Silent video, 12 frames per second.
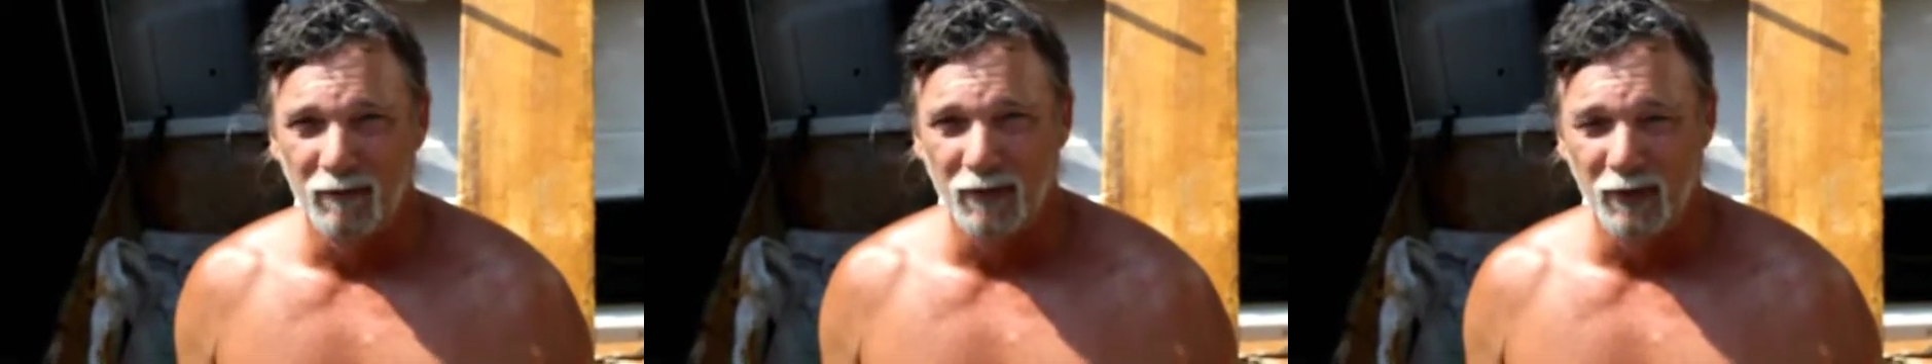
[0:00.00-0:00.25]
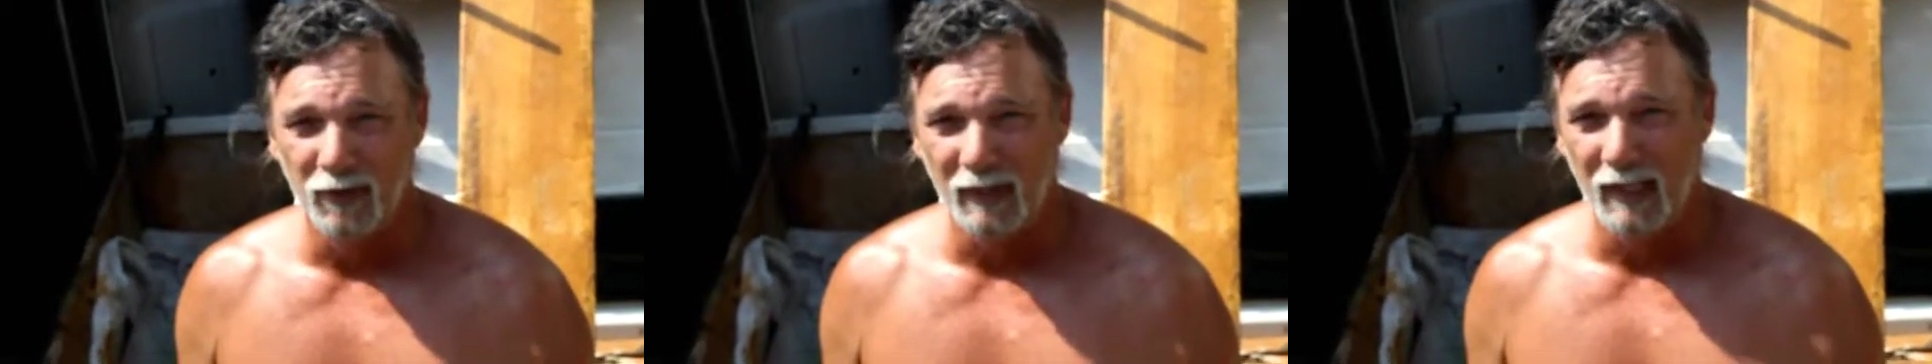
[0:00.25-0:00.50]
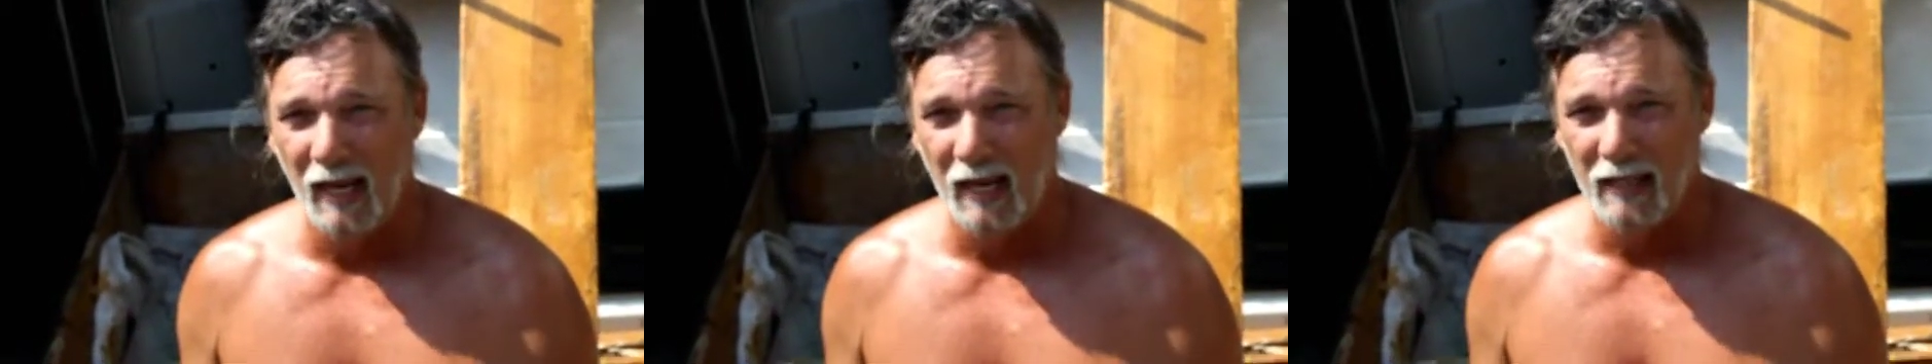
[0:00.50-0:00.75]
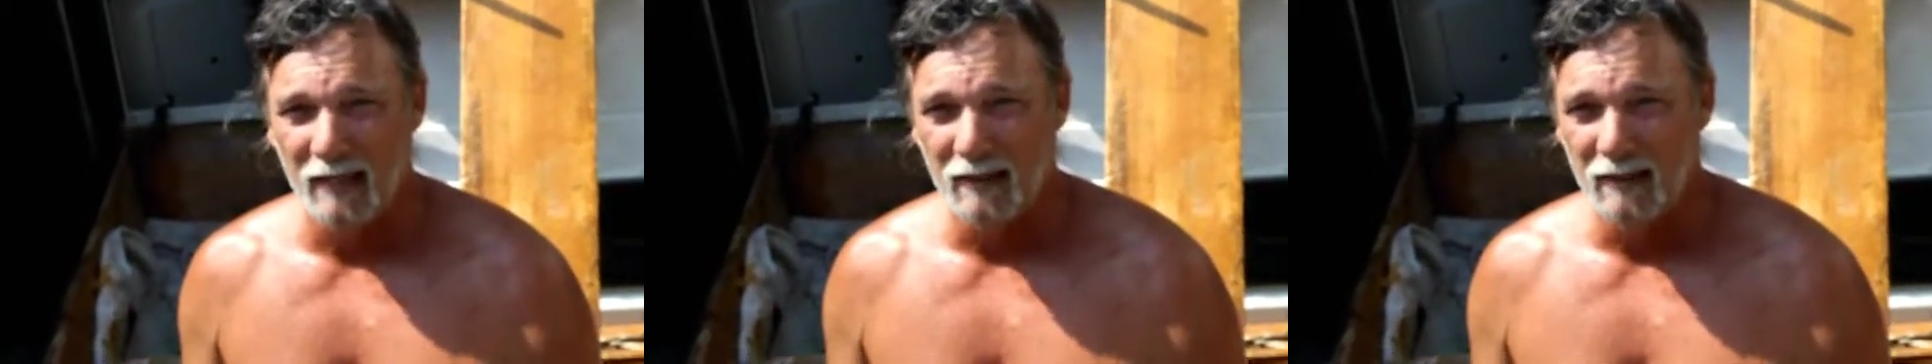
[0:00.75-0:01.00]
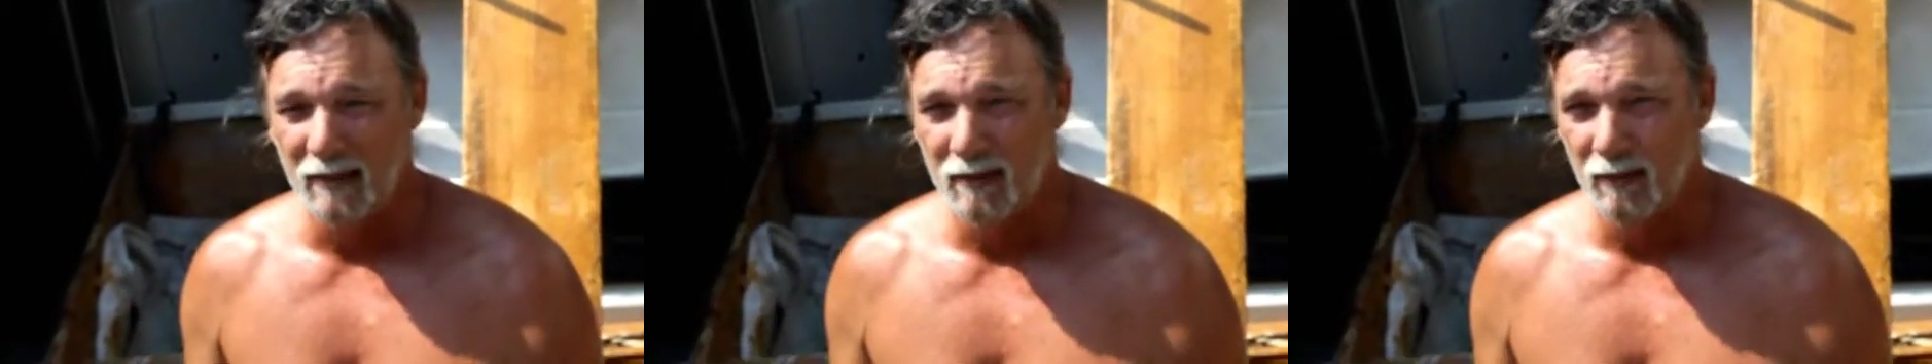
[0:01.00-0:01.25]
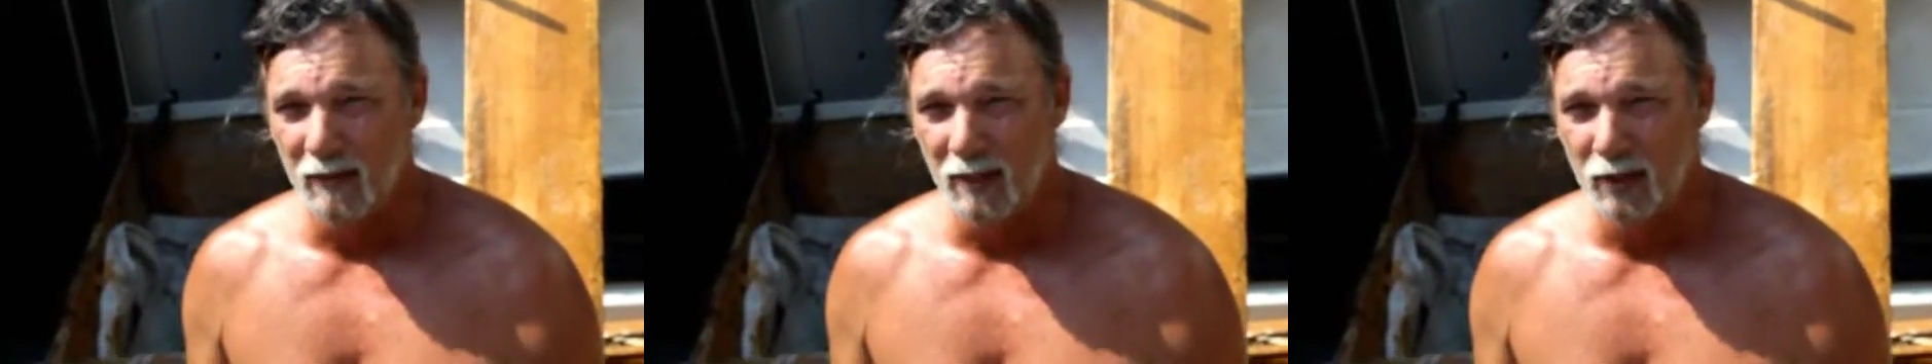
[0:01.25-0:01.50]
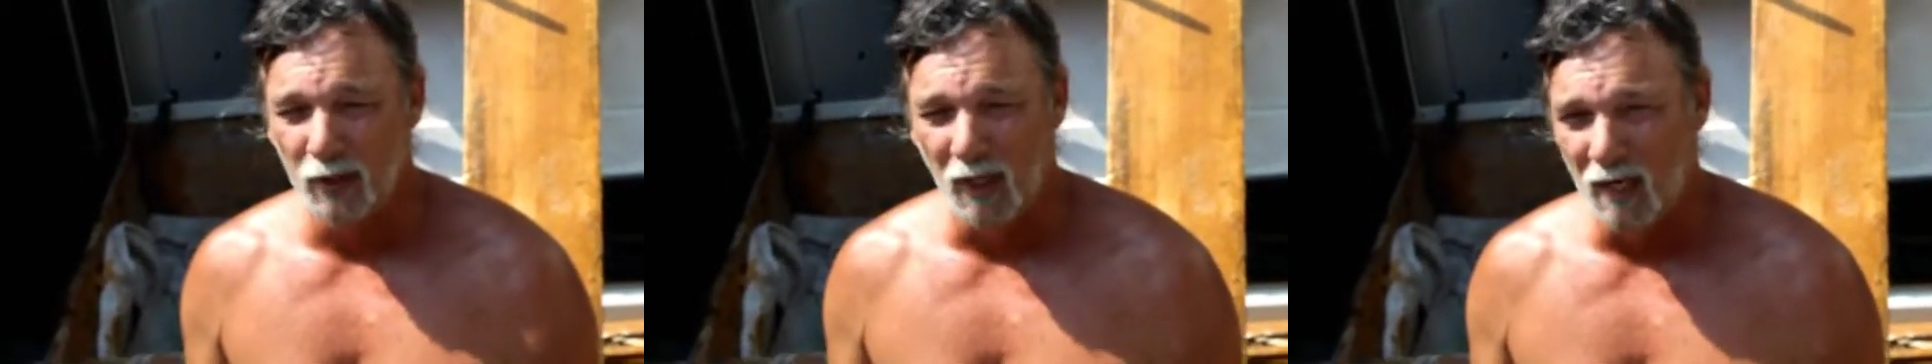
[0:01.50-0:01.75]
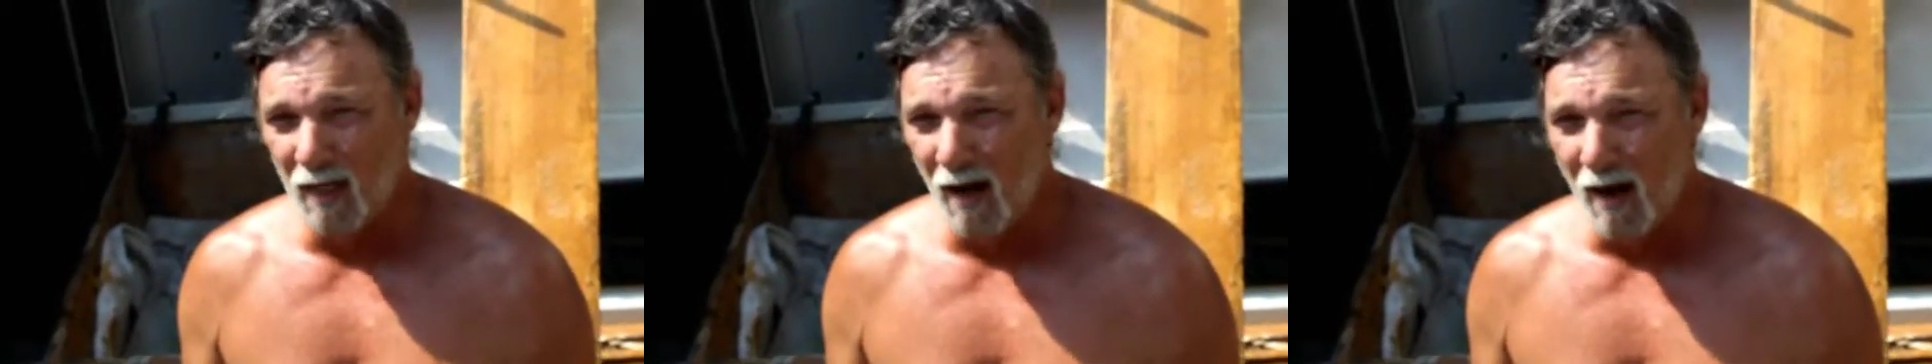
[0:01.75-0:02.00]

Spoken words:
for 3 days with the truck